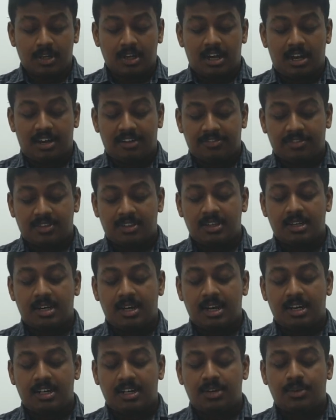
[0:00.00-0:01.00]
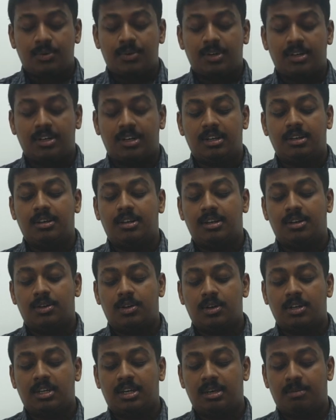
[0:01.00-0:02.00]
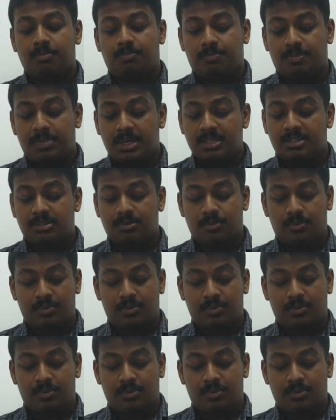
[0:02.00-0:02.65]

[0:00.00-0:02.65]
after 1920 did not keep pace